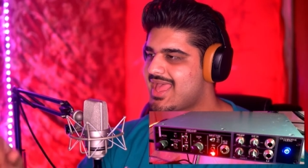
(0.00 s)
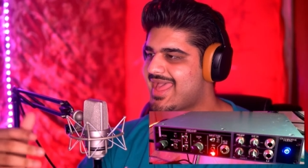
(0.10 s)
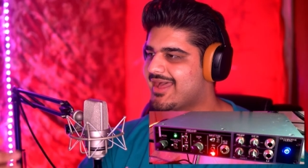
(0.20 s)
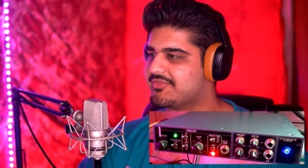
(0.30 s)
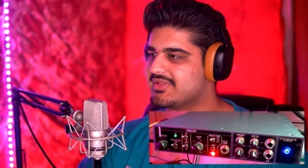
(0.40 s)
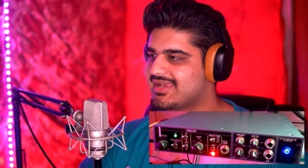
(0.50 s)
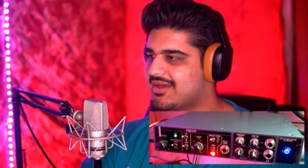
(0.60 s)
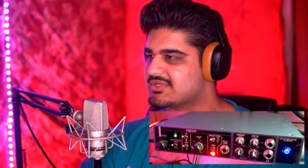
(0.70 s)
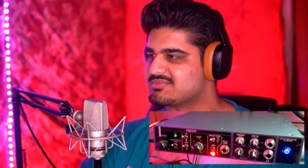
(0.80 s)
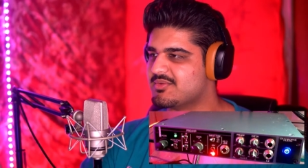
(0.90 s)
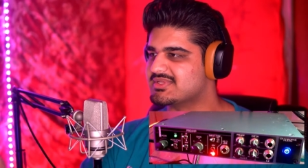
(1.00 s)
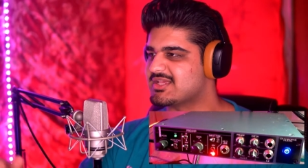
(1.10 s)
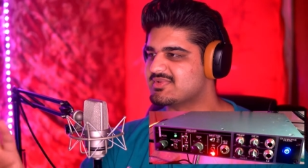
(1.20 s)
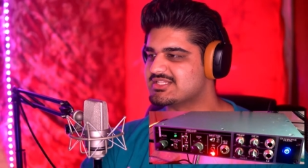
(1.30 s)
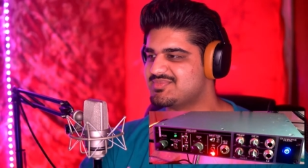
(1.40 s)
out the loudest moments
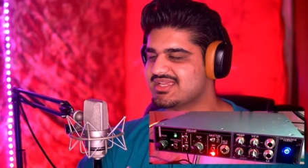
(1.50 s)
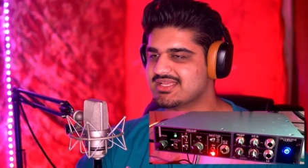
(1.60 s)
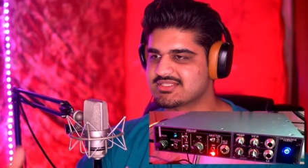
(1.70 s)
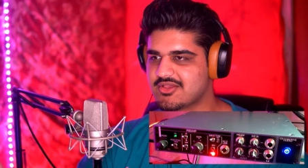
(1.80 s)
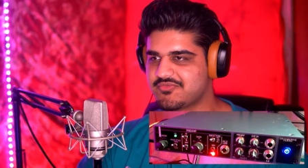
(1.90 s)
I've been speaking so